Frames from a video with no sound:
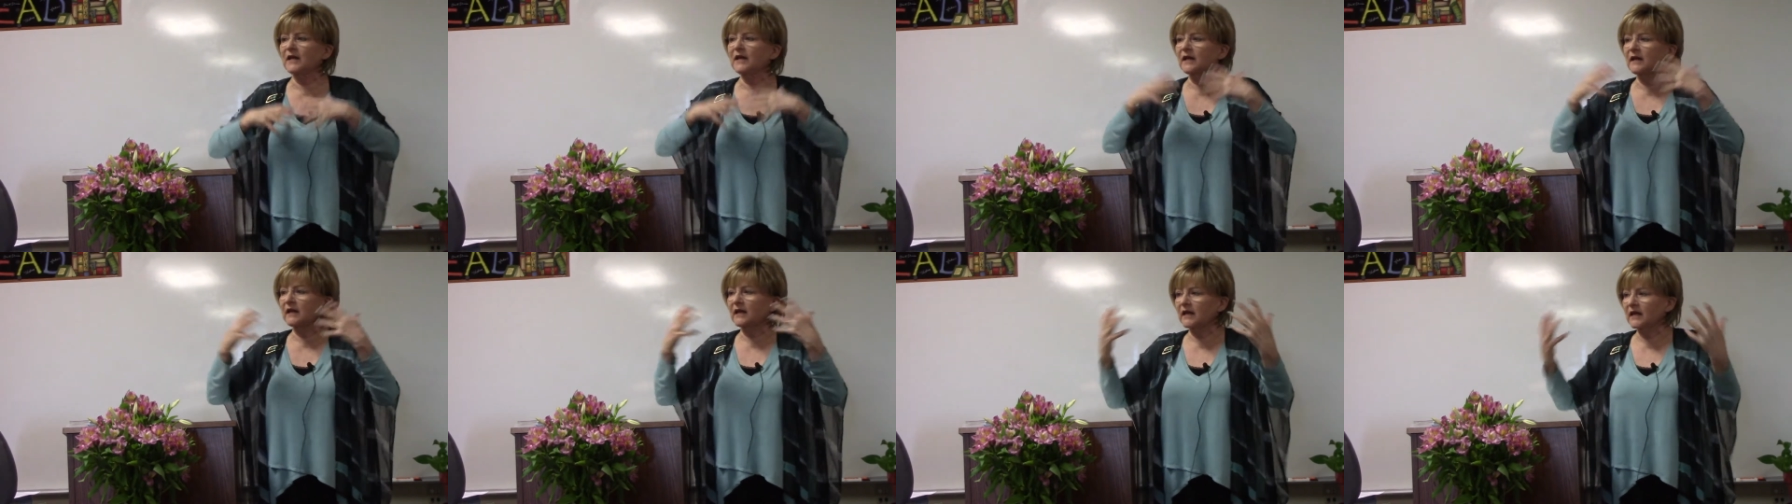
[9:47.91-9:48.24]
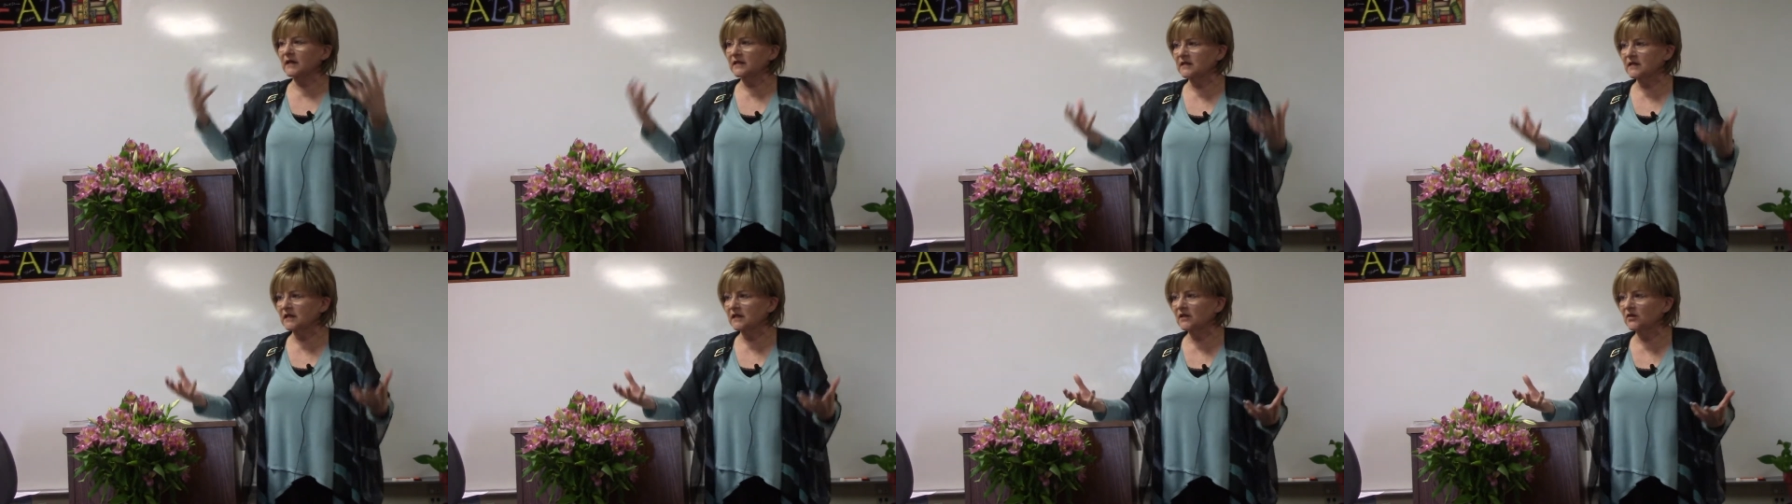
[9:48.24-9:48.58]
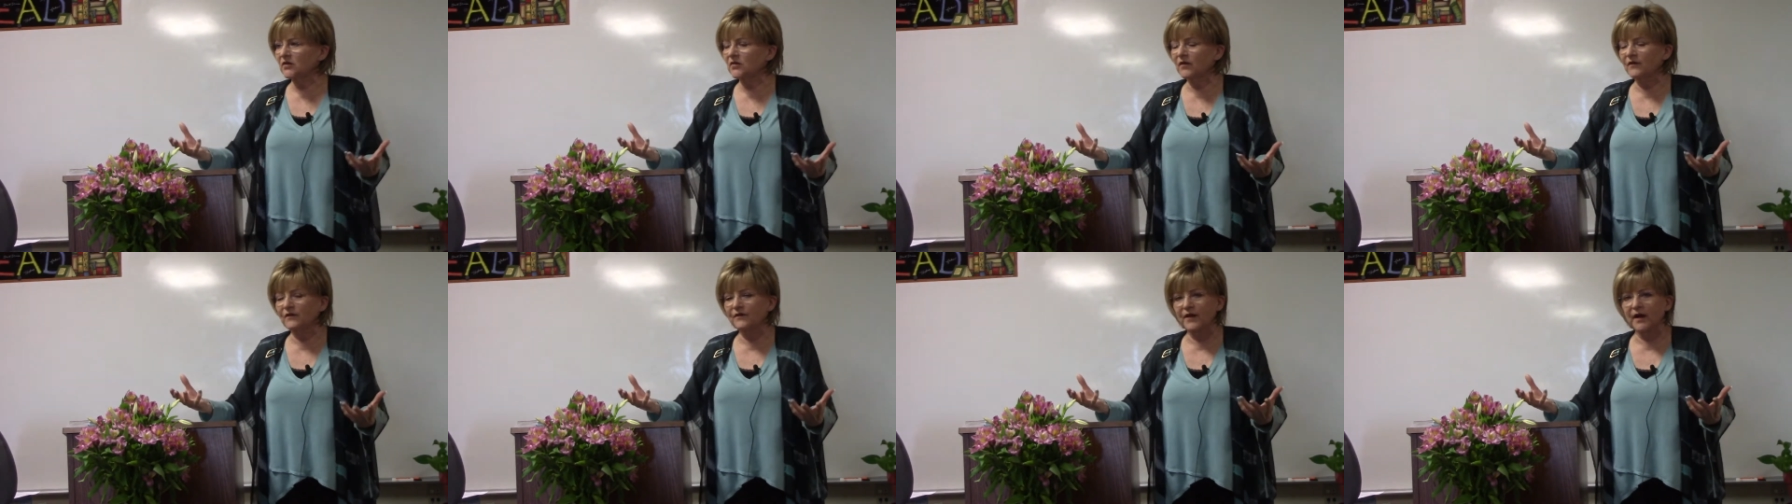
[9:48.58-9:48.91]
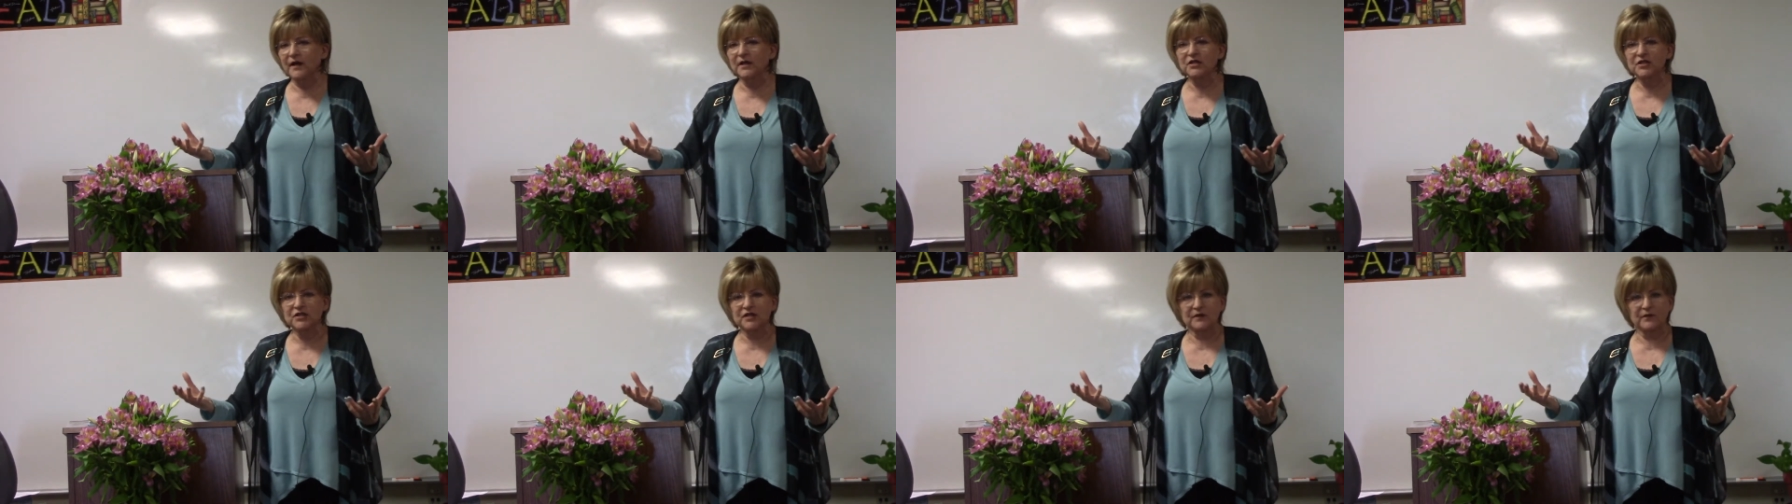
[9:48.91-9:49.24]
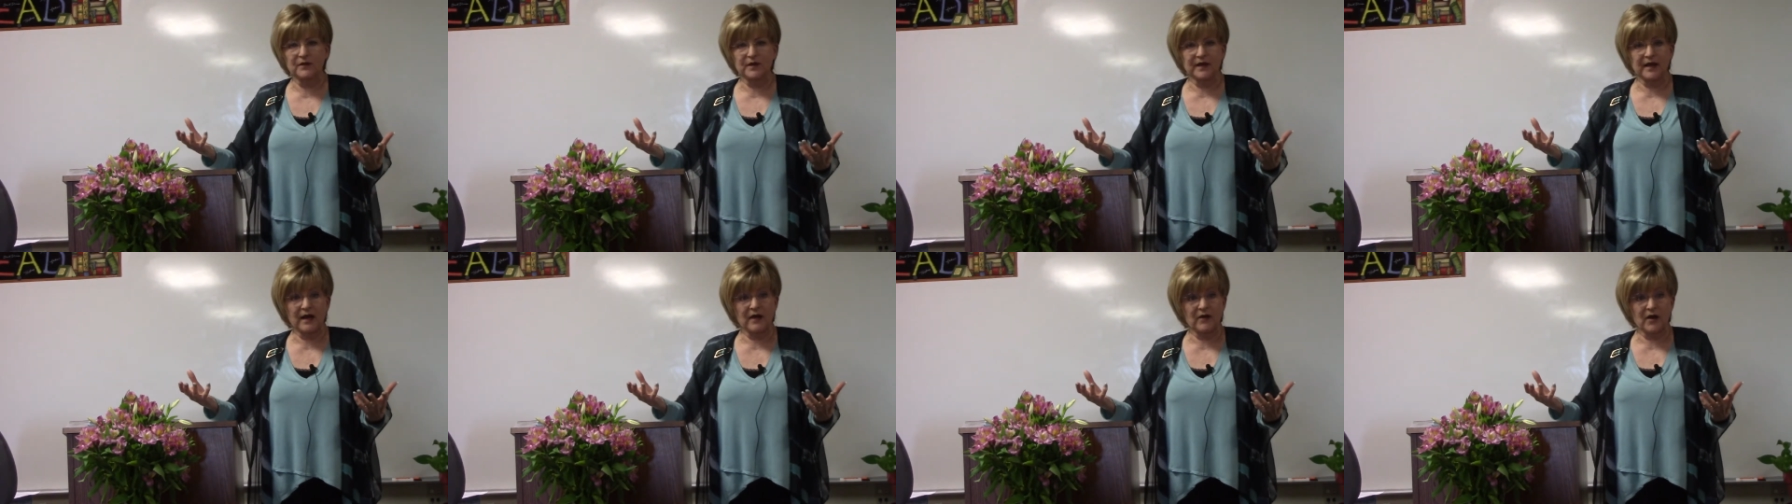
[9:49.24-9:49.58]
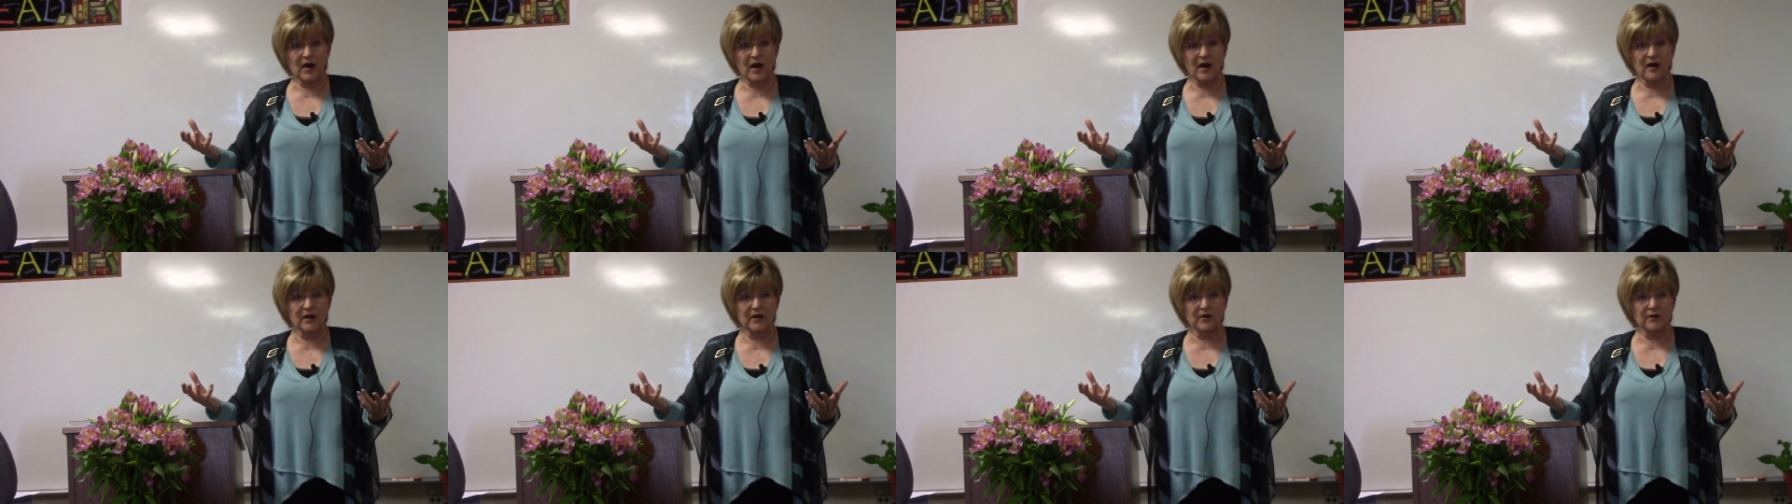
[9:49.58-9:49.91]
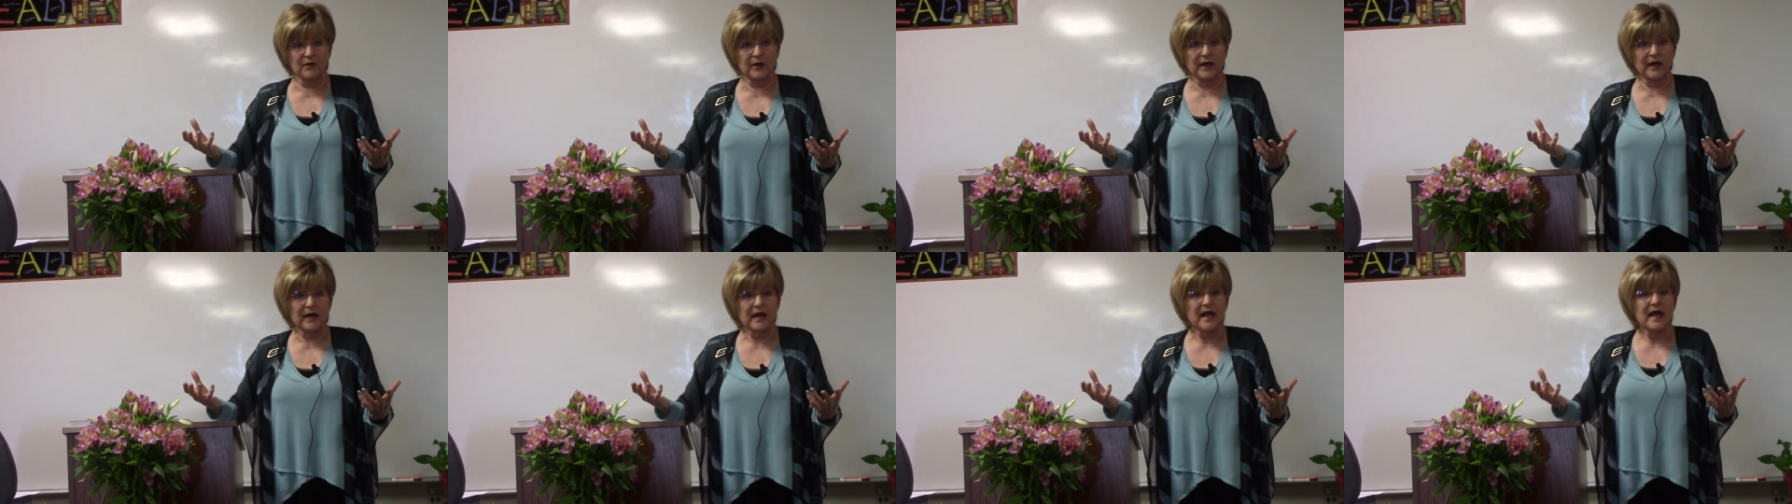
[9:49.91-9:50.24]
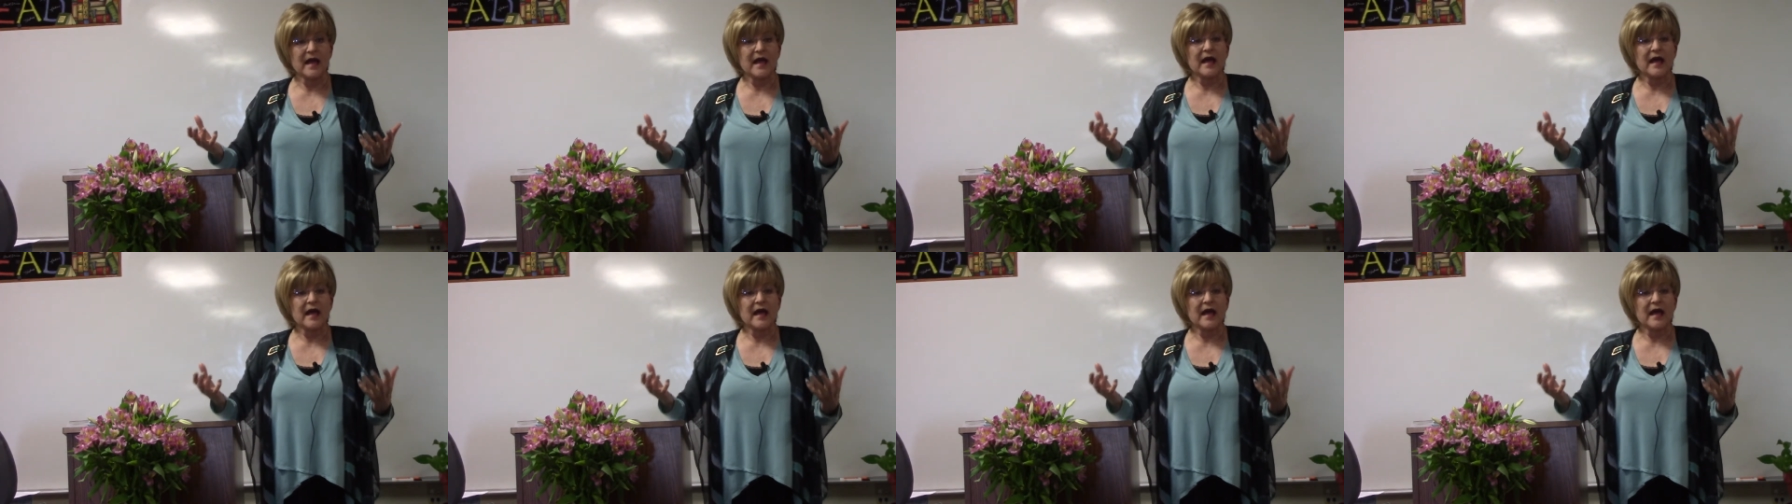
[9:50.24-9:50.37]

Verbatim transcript: can continue to function without arguing.